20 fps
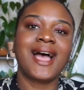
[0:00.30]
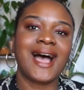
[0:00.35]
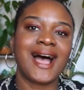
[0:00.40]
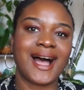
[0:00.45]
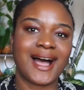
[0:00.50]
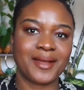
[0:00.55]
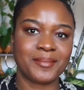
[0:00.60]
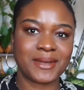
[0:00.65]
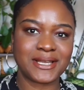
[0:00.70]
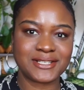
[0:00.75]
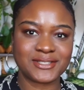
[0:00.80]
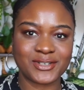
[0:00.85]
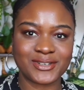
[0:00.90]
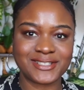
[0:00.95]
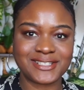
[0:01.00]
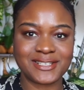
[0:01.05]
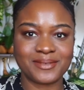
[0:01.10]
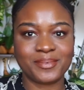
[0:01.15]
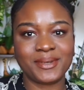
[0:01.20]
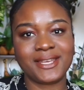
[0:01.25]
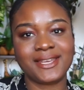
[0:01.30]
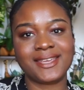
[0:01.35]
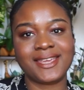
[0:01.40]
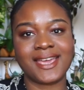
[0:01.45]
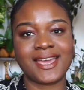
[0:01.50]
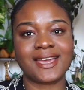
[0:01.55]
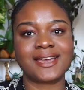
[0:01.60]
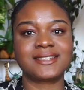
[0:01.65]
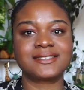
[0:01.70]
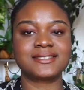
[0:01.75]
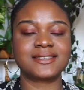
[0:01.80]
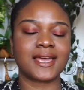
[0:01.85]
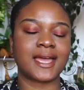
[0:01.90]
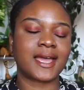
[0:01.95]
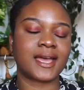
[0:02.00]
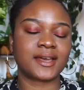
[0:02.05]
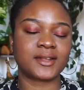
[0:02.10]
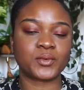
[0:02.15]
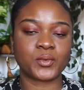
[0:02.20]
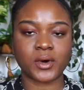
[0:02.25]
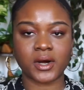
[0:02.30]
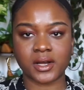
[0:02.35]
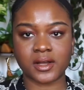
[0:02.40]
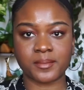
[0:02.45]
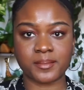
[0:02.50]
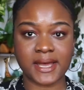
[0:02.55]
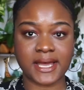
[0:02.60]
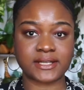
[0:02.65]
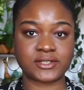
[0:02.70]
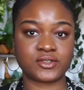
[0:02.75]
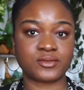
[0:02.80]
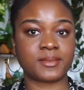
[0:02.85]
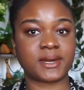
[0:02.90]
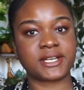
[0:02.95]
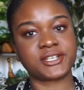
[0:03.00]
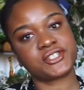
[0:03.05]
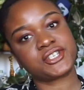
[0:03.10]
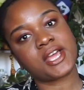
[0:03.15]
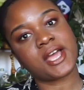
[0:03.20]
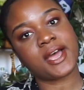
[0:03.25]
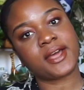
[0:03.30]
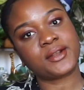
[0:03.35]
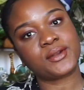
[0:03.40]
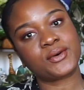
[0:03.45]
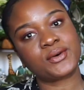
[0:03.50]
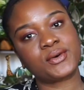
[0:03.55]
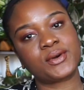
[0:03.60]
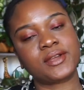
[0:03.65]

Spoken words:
Hi my salty pecans, and welcome back to my channel.